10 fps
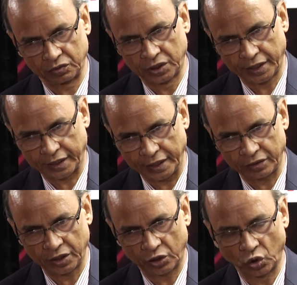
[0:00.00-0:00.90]
They get
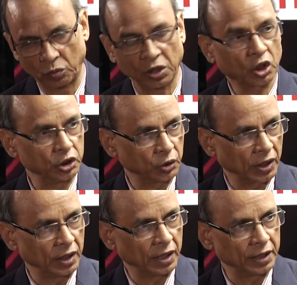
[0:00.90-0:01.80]
their normal
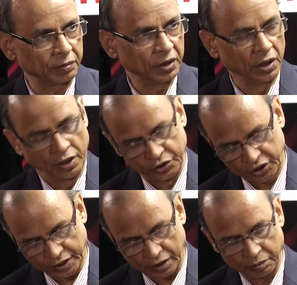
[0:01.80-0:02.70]
conjugal life,
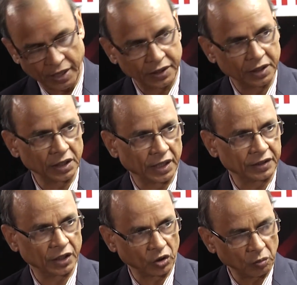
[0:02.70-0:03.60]
she can marry, get
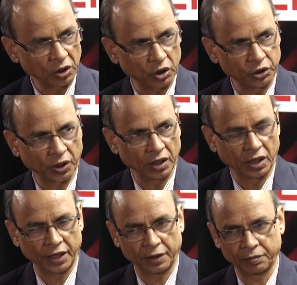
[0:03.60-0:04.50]
their normal conjugal
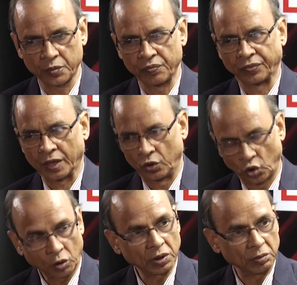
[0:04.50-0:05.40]
life, normal